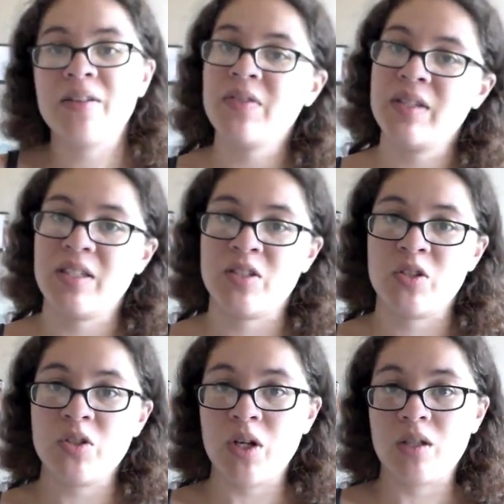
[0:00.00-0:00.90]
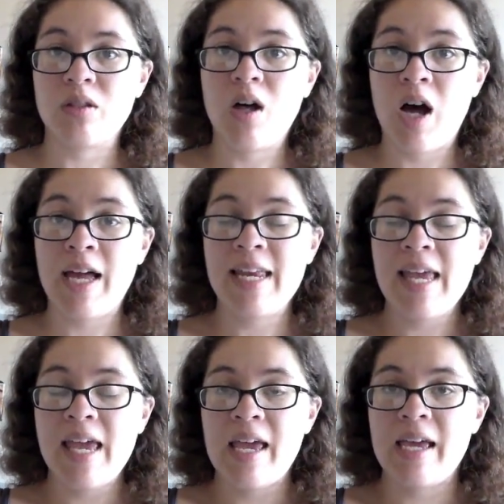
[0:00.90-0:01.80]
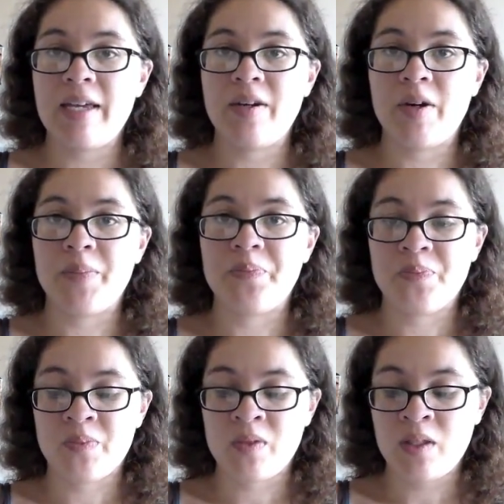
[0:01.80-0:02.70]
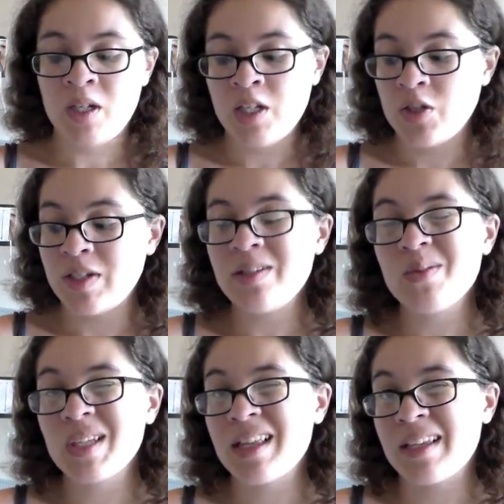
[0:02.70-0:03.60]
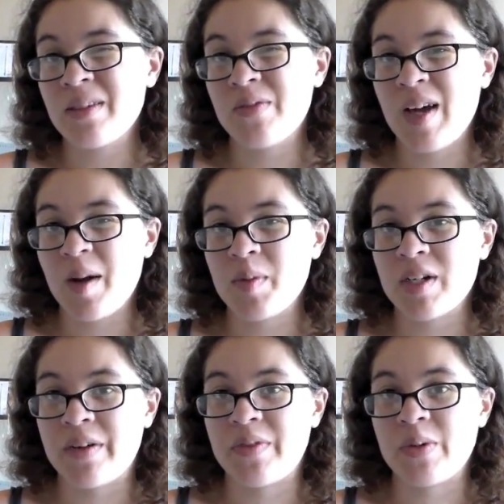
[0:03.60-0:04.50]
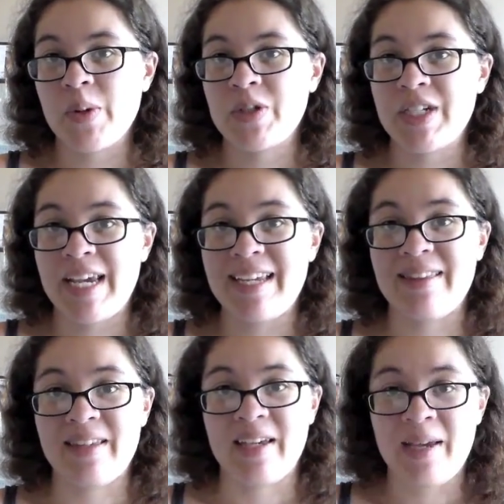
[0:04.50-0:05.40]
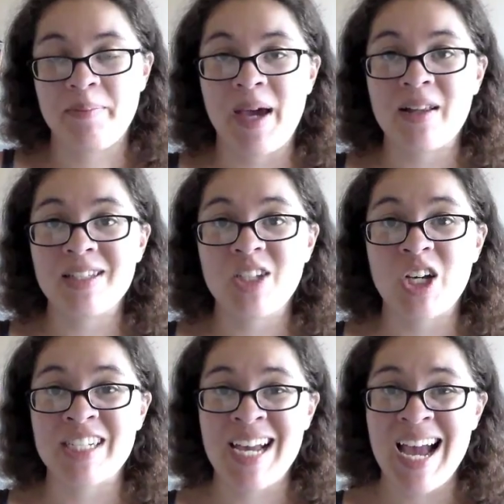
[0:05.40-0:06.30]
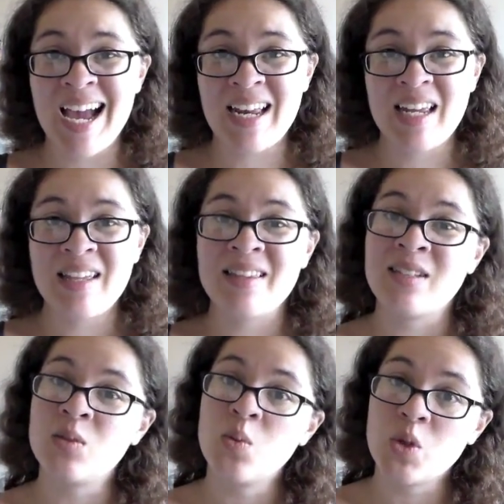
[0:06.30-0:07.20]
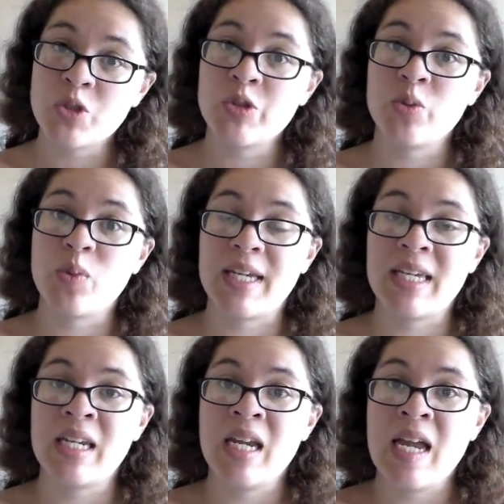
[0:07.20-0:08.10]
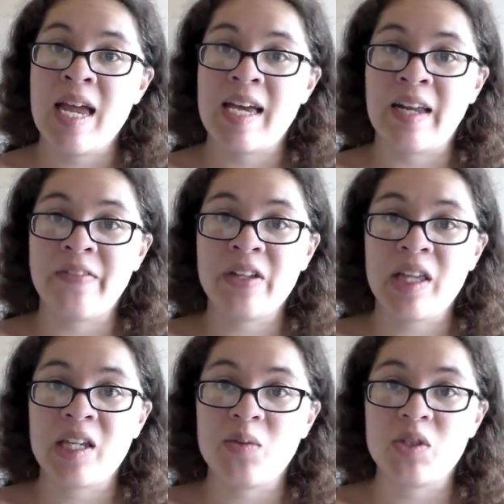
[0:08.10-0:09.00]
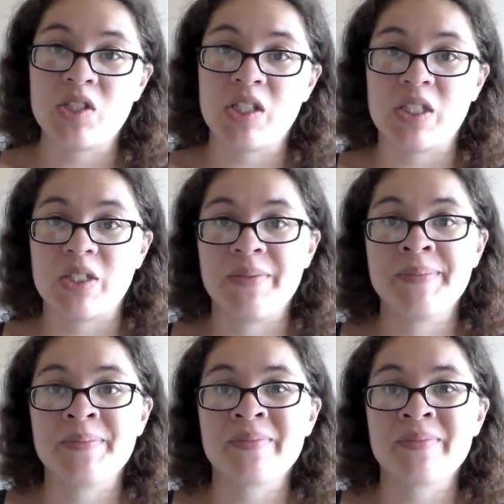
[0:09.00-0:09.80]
loving this a lot. And I didn't really like the fabric of the crochet and the Madeline Tosh hat. That's a worsted weight, and I feel like it was just